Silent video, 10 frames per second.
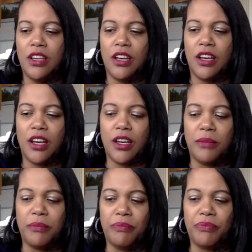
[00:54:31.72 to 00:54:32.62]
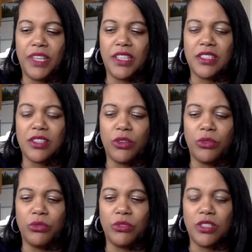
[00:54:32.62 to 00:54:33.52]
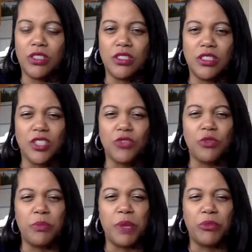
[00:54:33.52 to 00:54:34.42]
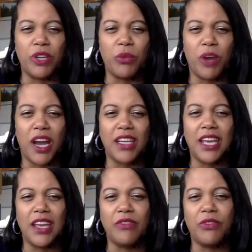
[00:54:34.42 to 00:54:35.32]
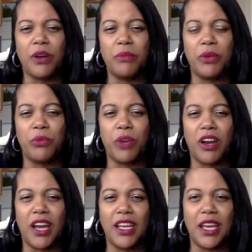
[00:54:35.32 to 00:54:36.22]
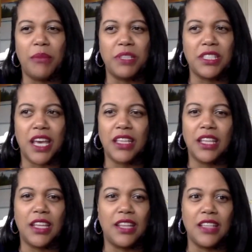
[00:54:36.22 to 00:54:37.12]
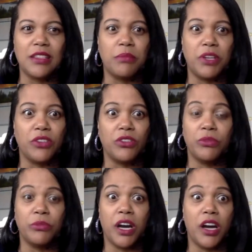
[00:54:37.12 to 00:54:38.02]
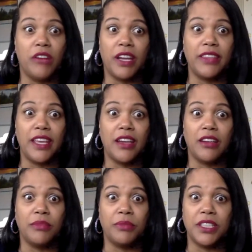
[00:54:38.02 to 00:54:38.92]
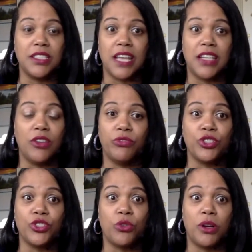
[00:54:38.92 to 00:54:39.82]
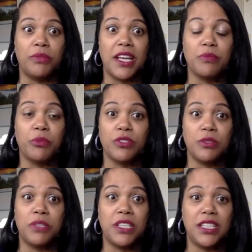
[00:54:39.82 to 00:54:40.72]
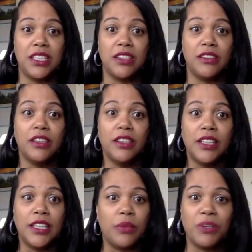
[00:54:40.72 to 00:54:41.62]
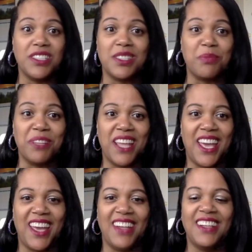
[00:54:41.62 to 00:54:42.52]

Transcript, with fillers: um, and so just remembering where I came from and where I am is like, and that's a miracle from God right there because I know for sure I'm not supposed to be here. It wasn't the plan.